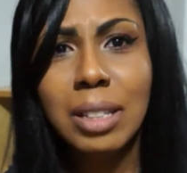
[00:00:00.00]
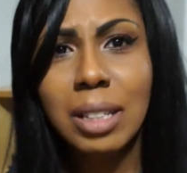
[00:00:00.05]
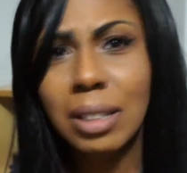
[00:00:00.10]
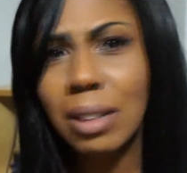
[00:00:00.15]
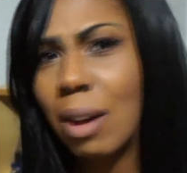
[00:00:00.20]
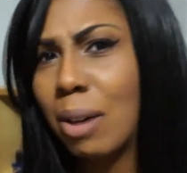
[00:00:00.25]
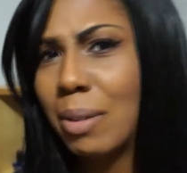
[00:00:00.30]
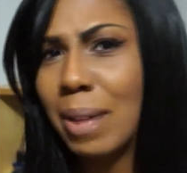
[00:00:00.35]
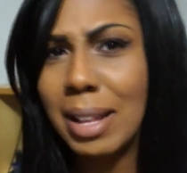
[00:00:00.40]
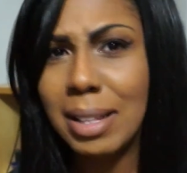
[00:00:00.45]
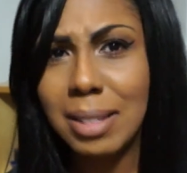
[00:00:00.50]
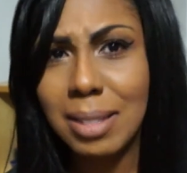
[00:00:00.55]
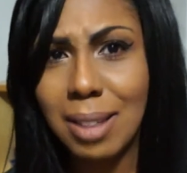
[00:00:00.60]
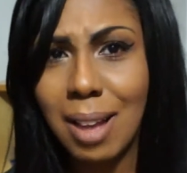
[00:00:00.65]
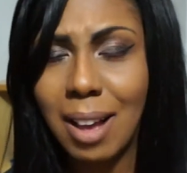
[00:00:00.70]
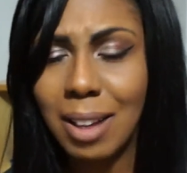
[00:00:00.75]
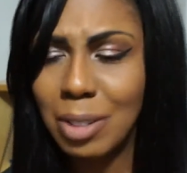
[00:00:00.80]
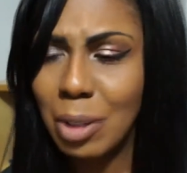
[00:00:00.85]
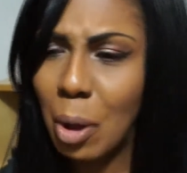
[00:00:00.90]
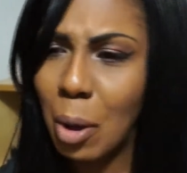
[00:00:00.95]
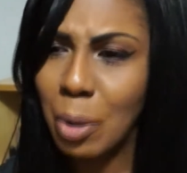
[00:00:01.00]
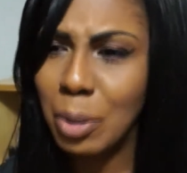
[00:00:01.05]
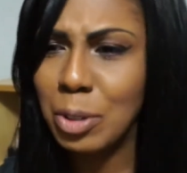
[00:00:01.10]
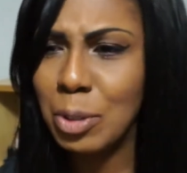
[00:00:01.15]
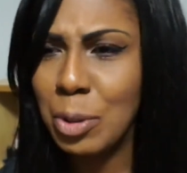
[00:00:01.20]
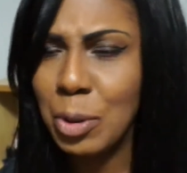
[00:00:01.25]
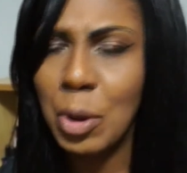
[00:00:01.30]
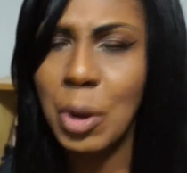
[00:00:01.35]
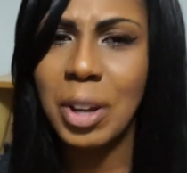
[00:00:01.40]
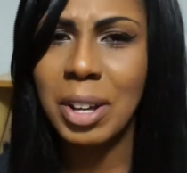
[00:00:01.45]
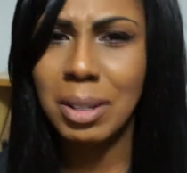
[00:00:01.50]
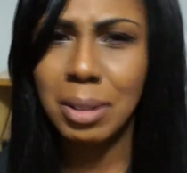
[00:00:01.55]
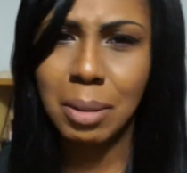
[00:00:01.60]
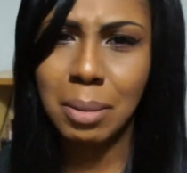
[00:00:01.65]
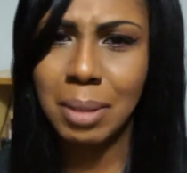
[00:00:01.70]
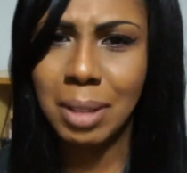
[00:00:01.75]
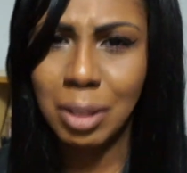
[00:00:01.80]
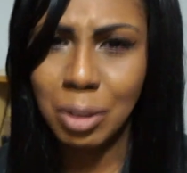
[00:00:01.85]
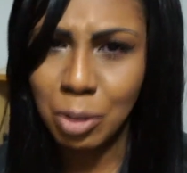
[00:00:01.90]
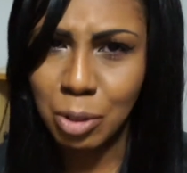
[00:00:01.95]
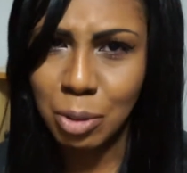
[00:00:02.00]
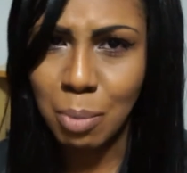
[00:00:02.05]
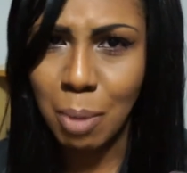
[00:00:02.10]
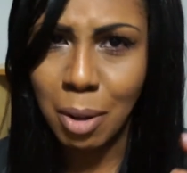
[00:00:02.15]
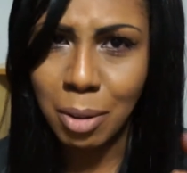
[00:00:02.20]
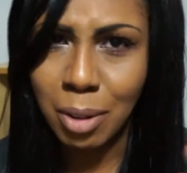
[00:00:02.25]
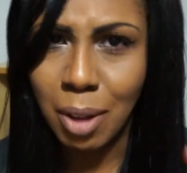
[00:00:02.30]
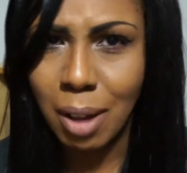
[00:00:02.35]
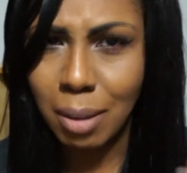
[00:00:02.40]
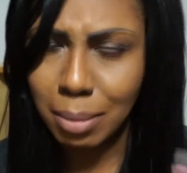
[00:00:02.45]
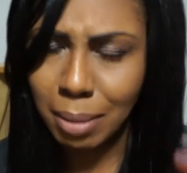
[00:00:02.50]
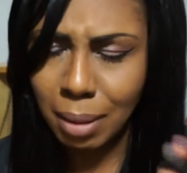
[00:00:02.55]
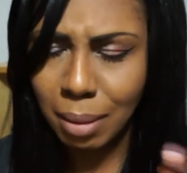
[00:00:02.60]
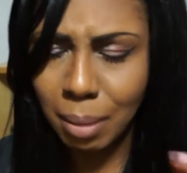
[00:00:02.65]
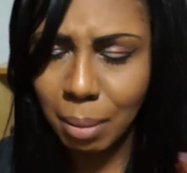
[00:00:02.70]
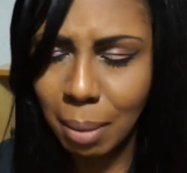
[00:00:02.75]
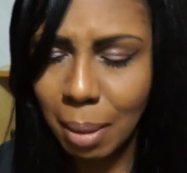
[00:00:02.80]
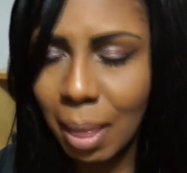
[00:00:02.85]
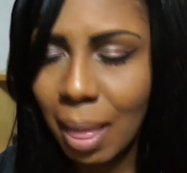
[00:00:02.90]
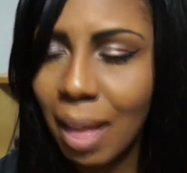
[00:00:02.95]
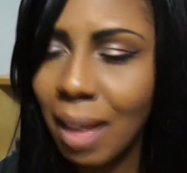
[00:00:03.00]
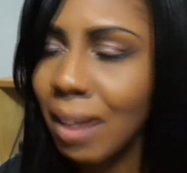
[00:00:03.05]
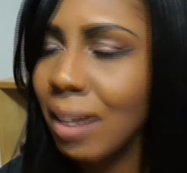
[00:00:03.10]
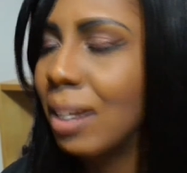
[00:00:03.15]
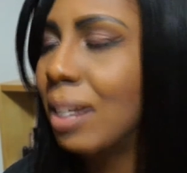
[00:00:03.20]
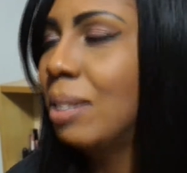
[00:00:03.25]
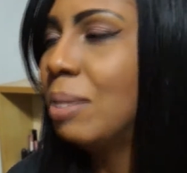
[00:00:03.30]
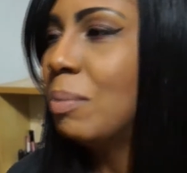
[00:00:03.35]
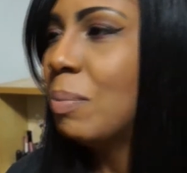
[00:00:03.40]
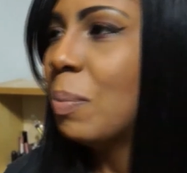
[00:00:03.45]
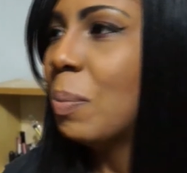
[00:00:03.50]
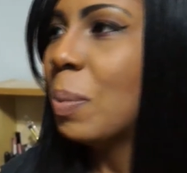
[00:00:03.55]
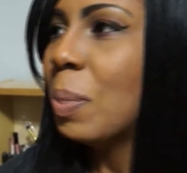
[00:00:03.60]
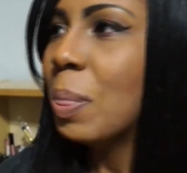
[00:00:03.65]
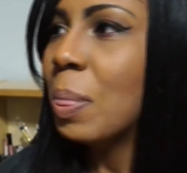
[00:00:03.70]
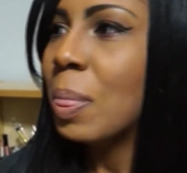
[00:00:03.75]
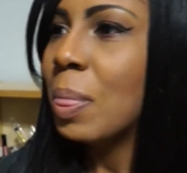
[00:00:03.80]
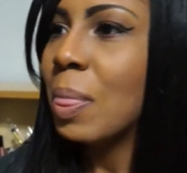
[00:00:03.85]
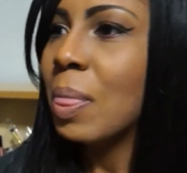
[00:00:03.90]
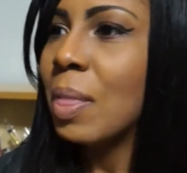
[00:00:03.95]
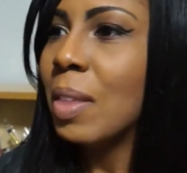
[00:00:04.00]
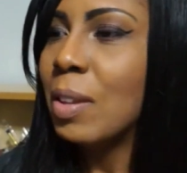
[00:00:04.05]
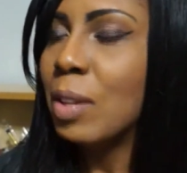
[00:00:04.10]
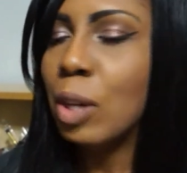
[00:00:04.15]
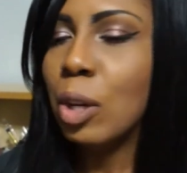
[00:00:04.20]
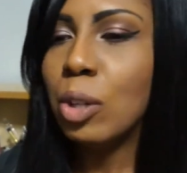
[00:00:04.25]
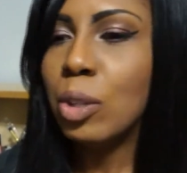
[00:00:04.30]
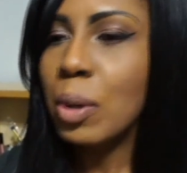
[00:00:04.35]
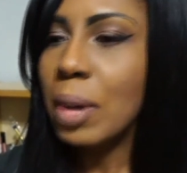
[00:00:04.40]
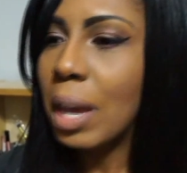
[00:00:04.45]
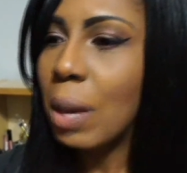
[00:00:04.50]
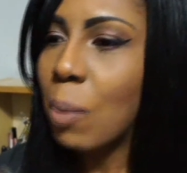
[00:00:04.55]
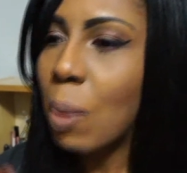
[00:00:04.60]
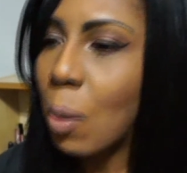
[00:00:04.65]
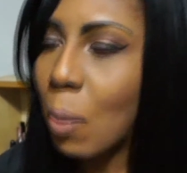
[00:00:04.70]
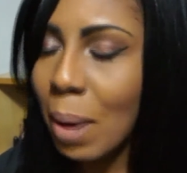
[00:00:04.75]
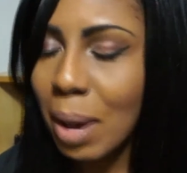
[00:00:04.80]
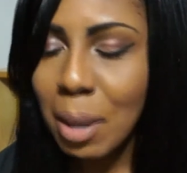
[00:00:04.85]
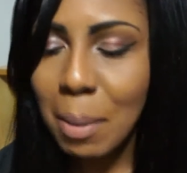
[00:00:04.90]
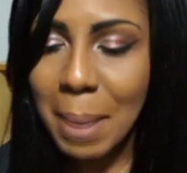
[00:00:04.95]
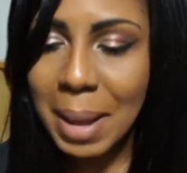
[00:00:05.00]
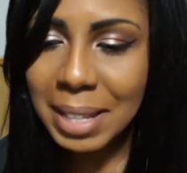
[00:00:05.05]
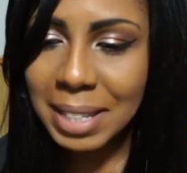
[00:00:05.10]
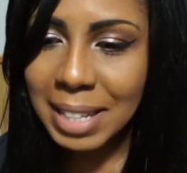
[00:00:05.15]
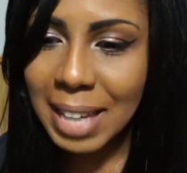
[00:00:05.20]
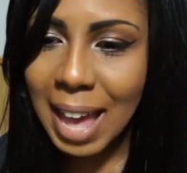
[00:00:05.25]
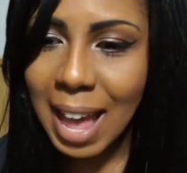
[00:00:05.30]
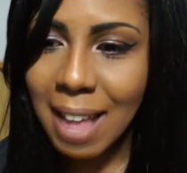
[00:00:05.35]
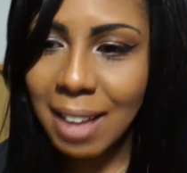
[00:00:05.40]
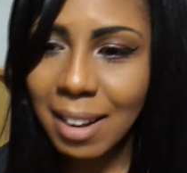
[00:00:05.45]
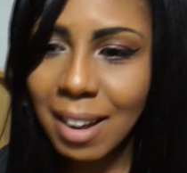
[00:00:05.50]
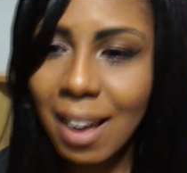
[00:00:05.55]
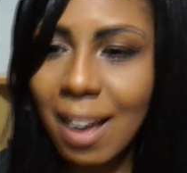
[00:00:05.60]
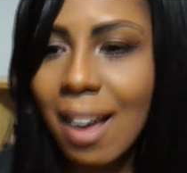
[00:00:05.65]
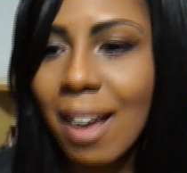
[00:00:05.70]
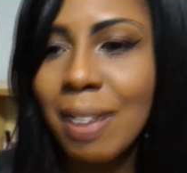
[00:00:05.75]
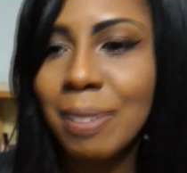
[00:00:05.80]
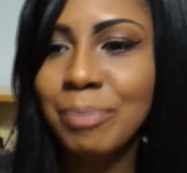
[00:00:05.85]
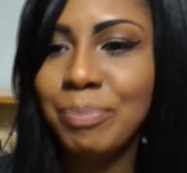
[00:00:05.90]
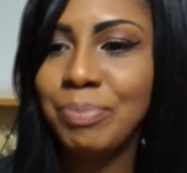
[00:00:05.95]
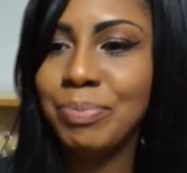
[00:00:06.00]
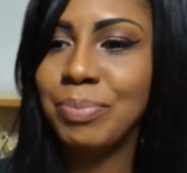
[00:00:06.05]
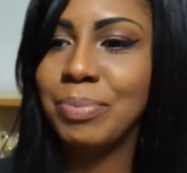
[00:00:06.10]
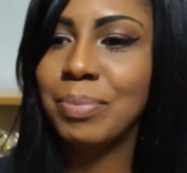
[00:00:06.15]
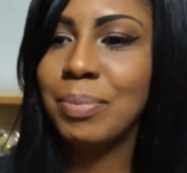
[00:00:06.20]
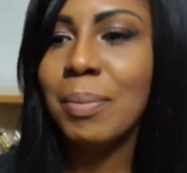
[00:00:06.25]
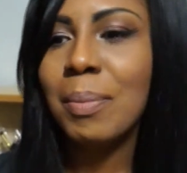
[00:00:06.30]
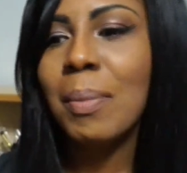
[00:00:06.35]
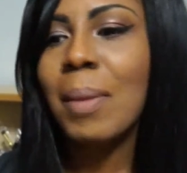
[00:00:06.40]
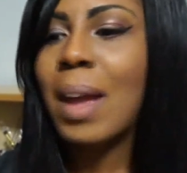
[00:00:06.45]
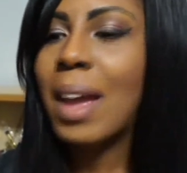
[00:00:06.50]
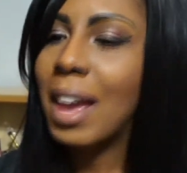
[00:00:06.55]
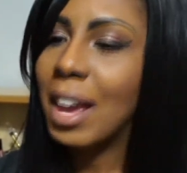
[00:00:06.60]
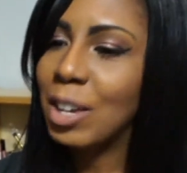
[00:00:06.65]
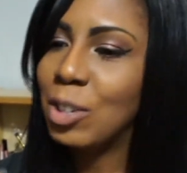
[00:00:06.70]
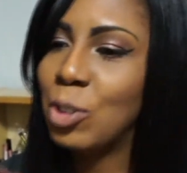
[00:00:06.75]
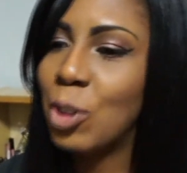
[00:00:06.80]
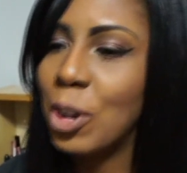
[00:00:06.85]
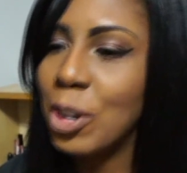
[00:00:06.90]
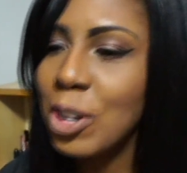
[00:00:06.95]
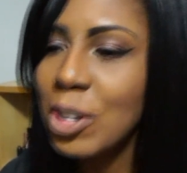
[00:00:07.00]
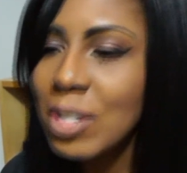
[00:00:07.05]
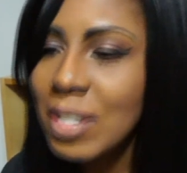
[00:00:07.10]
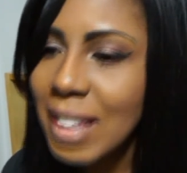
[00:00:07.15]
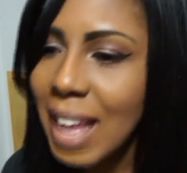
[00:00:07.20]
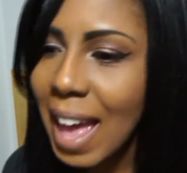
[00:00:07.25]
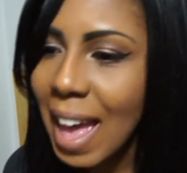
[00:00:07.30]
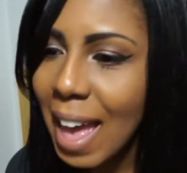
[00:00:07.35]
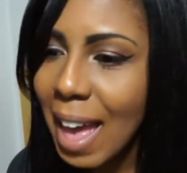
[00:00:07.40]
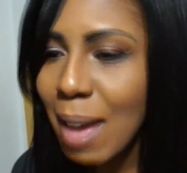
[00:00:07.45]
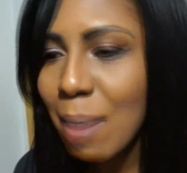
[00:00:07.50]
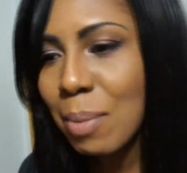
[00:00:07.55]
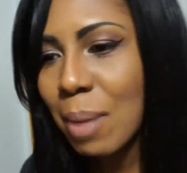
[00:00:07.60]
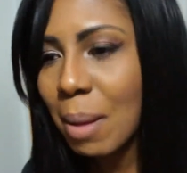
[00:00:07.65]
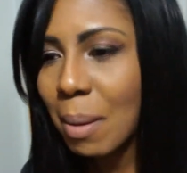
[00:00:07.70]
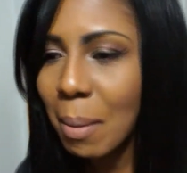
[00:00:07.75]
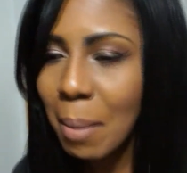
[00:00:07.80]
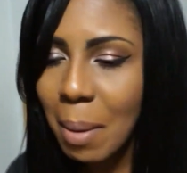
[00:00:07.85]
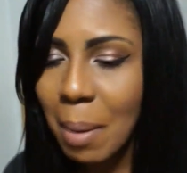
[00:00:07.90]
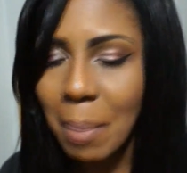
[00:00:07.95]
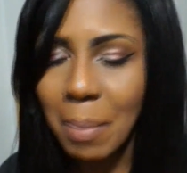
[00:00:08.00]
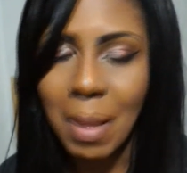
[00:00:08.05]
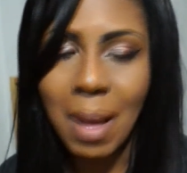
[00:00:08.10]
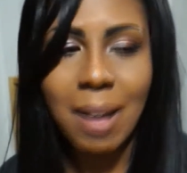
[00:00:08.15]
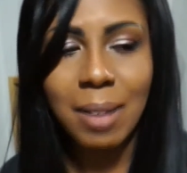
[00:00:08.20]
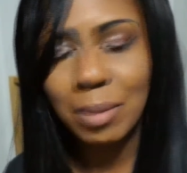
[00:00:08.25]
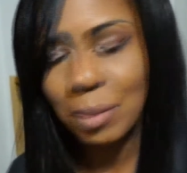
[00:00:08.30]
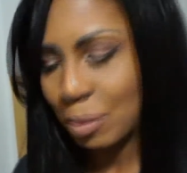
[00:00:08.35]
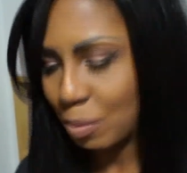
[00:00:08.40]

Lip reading: Like, all that sucks. Oh, it's New York, and I'm a small talk, blah, blah, blah. He goes, okay, well, welcome back to Canada. Enjoy your stay, blah, blah, blah.